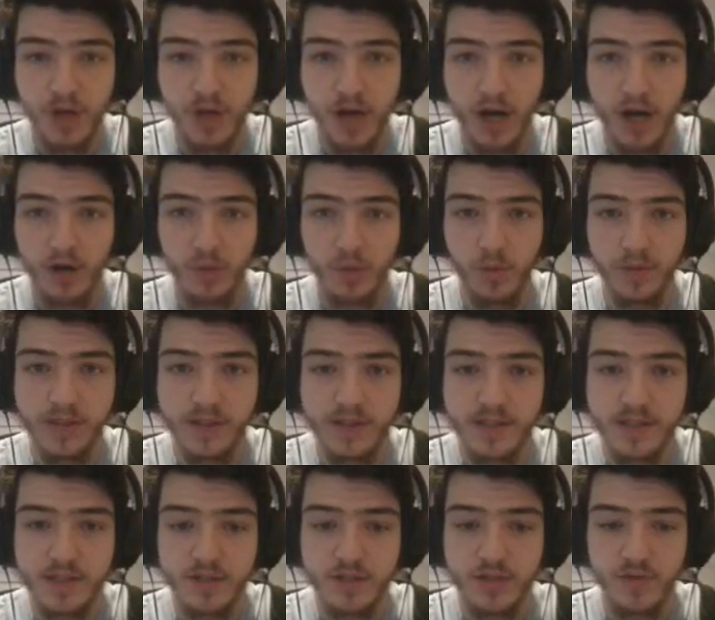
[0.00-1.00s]
I don't know what this
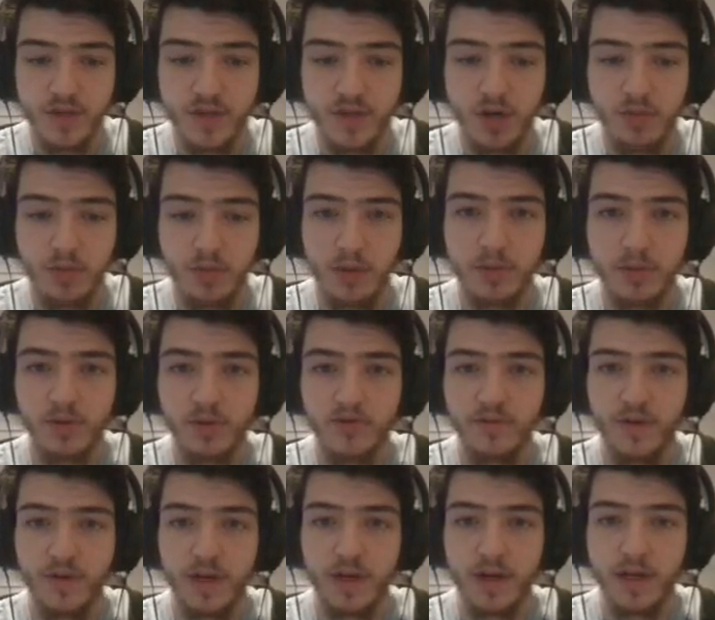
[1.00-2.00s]
is over here, but I'm going to go
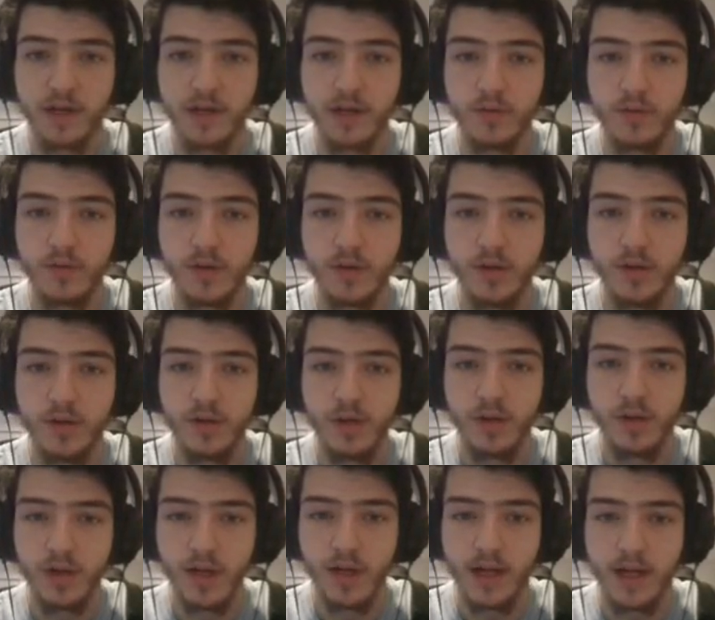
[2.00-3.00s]
find out.
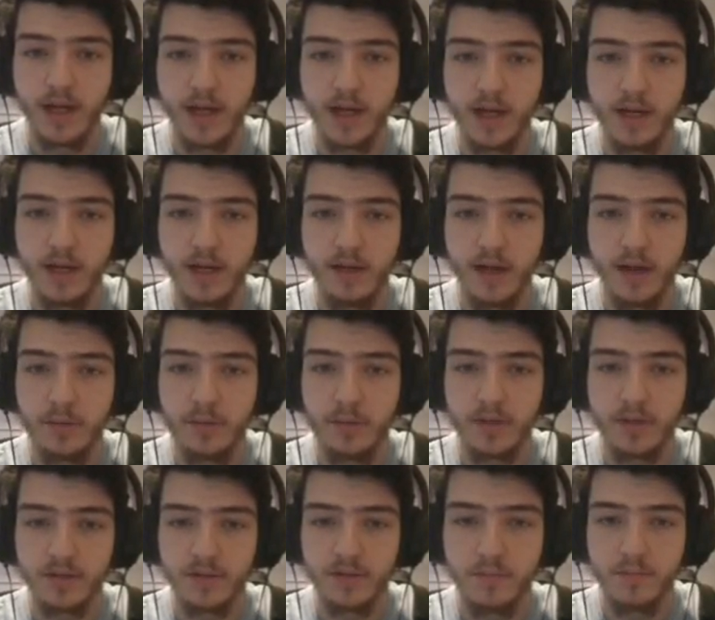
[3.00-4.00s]
And I'm going
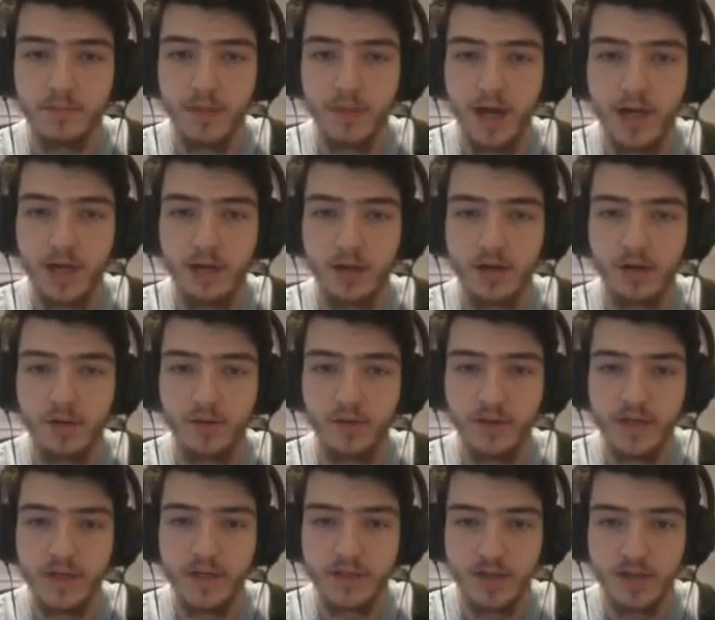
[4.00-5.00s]
to mine all
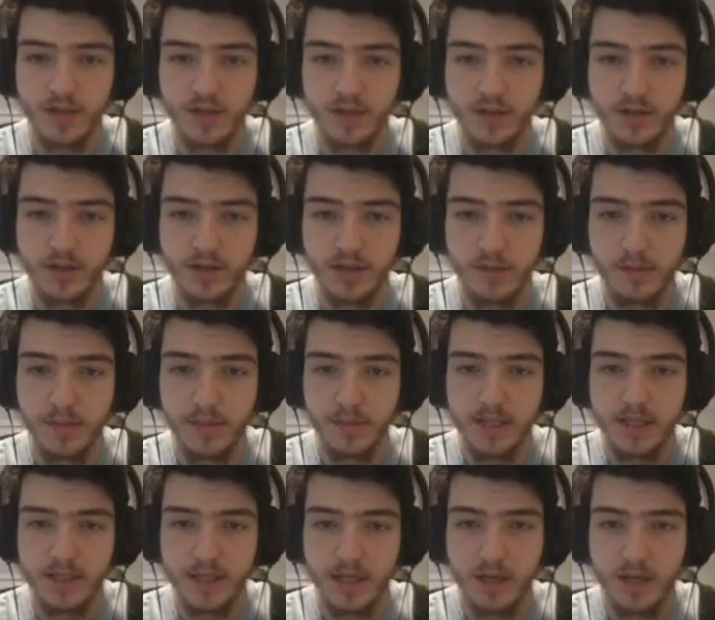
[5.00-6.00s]
this on, in the
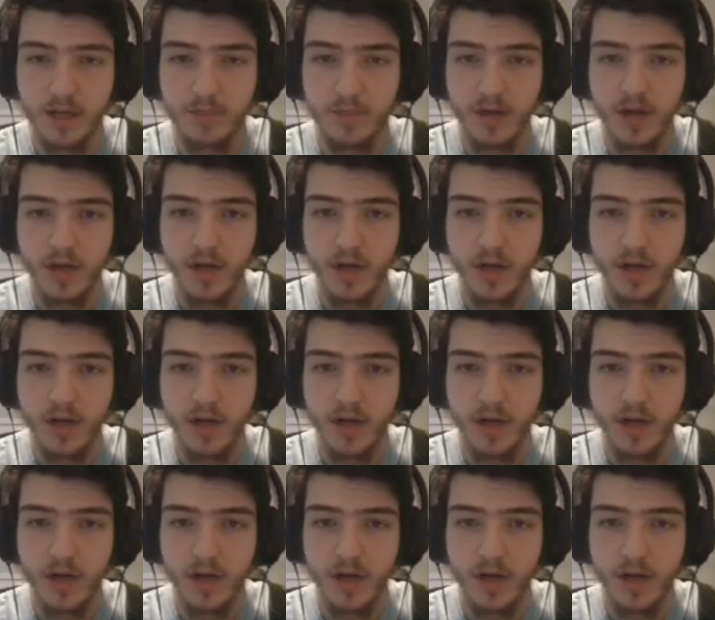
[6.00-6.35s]
meantime.